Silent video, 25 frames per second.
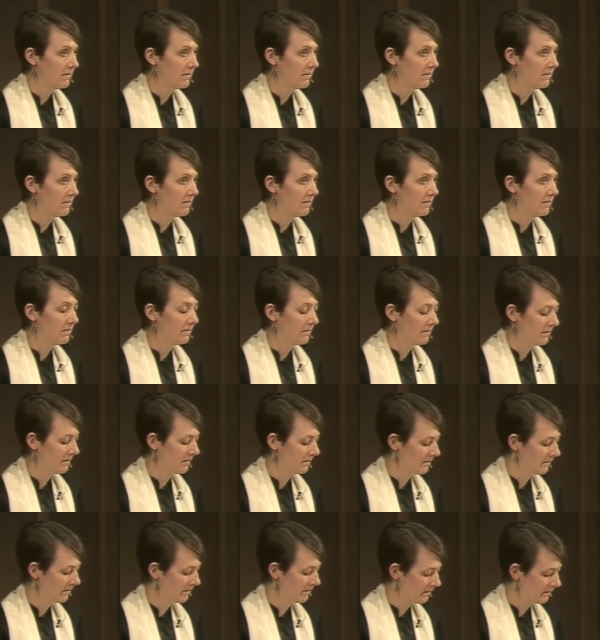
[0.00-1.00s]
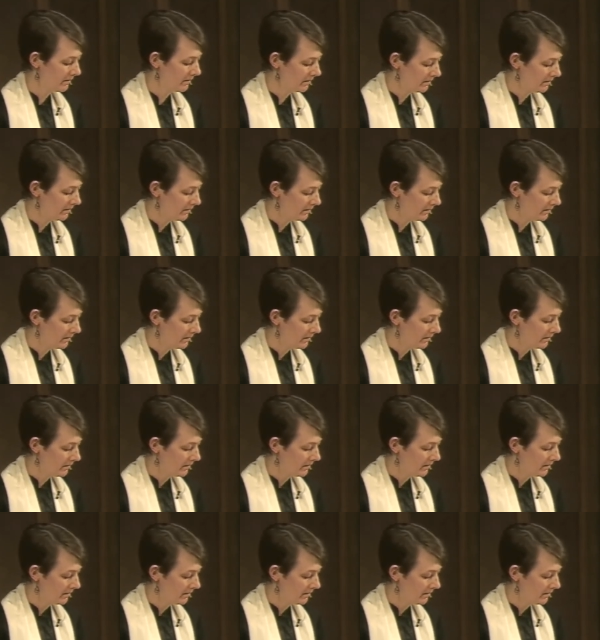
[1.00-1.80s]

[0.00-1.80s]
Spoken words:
Nobody speaks.